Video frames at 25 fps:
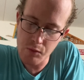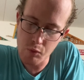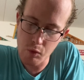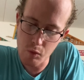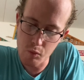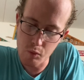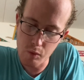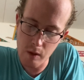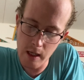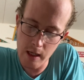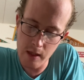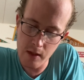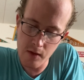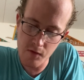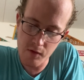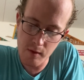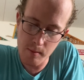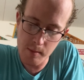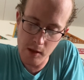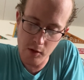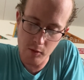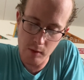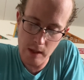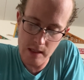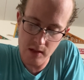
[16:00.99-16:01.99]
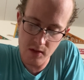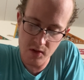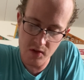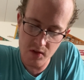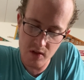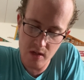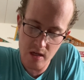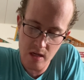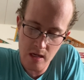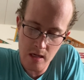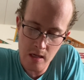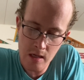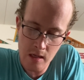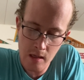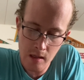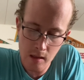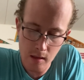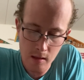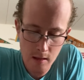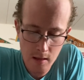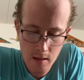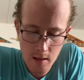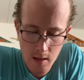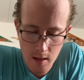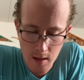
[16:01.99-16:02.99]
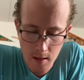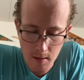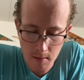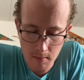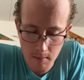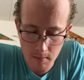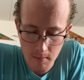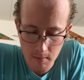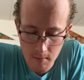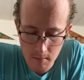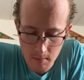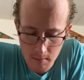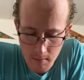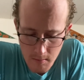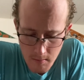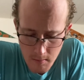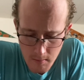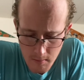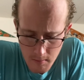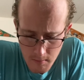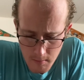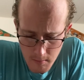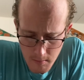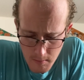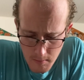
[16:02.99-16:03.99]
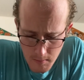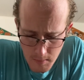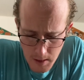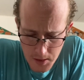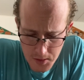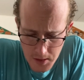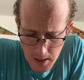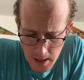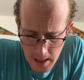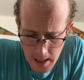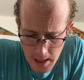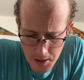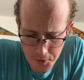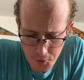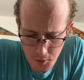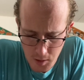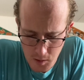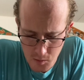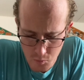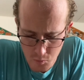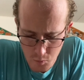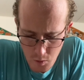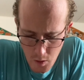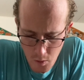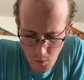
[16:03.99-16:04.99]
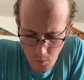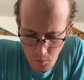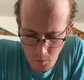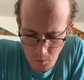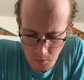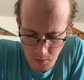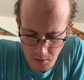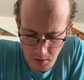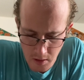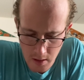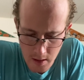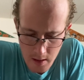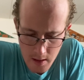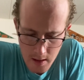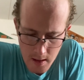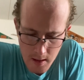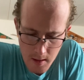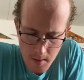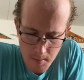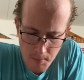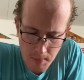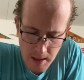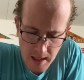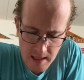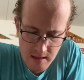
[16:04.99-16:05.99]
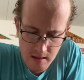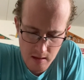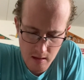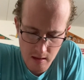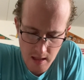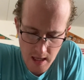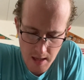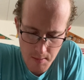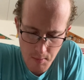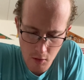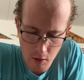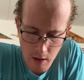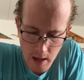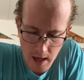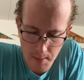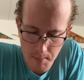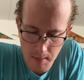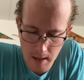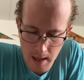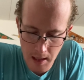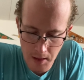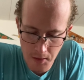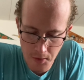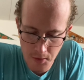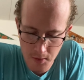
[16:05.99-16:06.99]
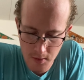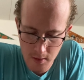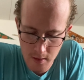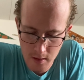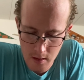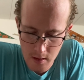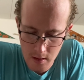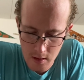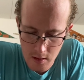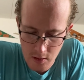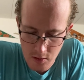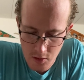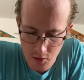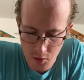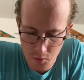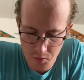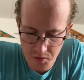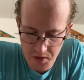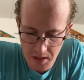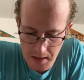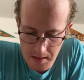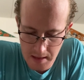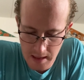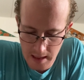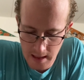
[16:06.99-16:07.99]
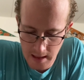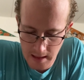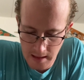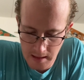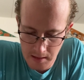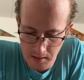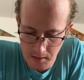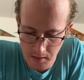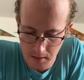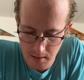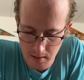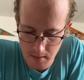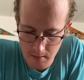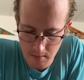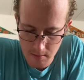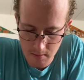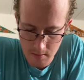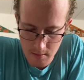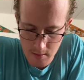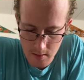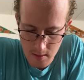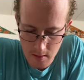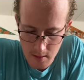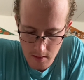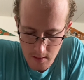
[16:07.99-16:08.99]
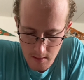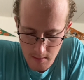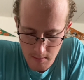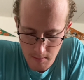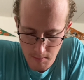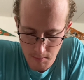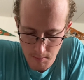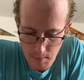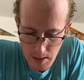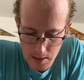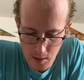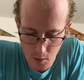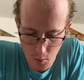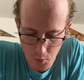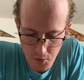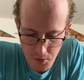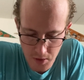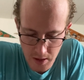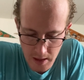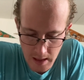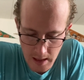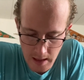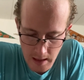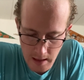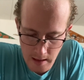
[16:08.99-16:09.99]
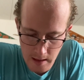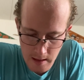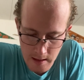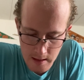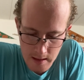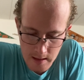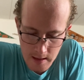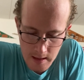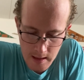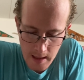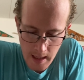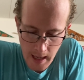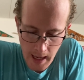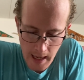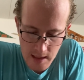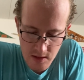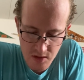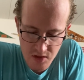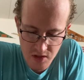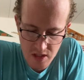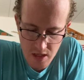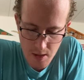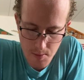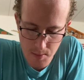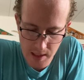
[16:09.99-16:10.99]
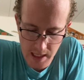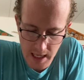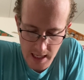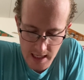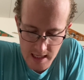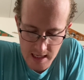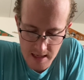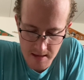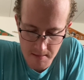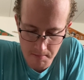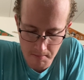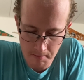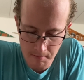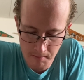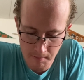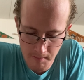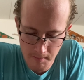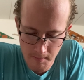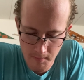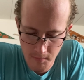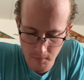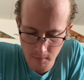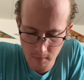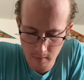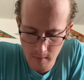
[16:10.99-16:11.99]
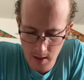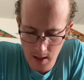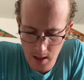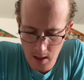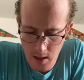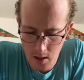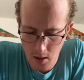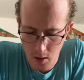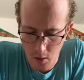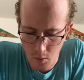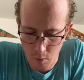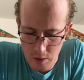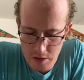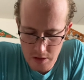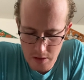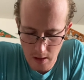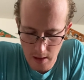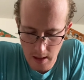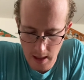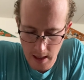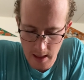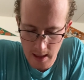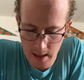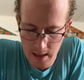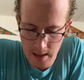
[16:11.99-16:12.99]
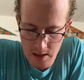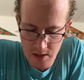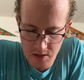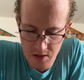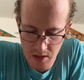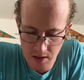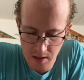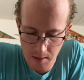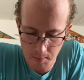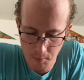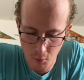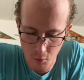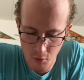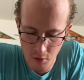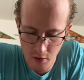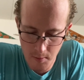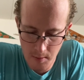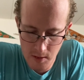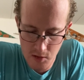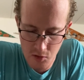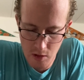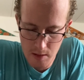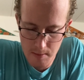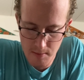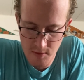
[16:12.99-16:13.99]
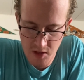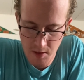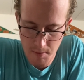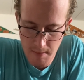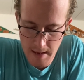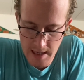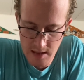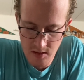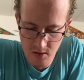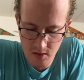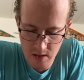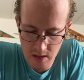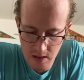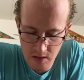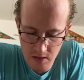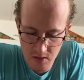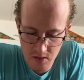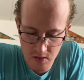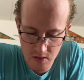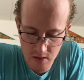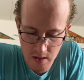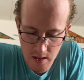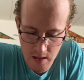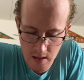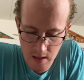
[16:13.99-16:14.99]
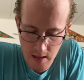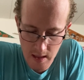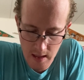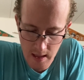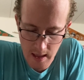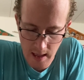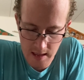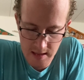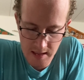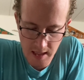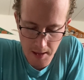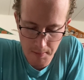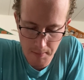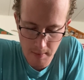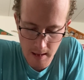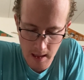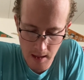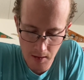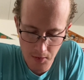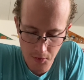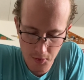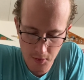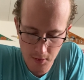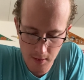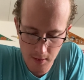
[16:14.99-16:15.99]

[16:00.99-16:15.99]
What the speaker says: will run from the great sea, by the Hethon road, past Lebo Hamath to Zedad, Berothah, and Sibraim, which lies on the border between Damascus and Hamath,